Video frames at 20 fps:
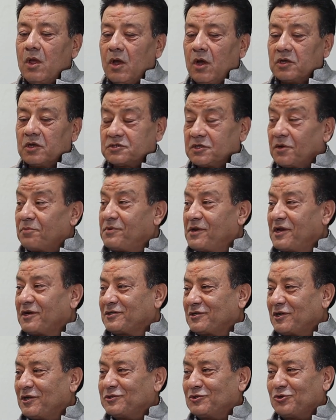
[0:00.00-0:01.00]
uh,
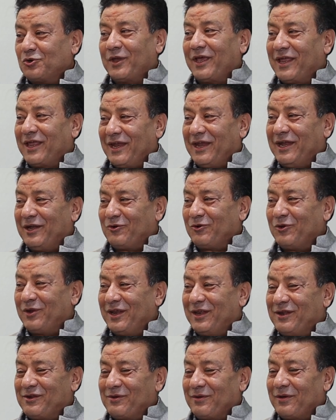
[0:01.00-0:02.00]
subjects also here in
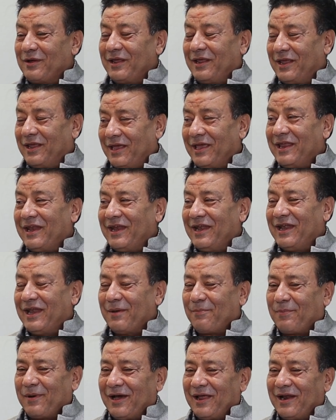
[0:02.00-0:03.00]
tourism, here in
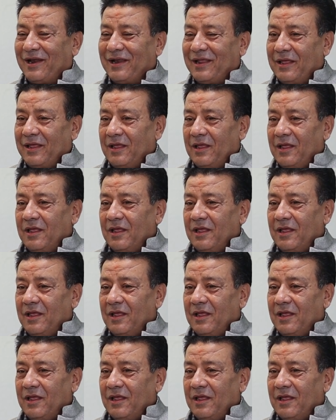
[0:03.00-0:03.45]
Nepal.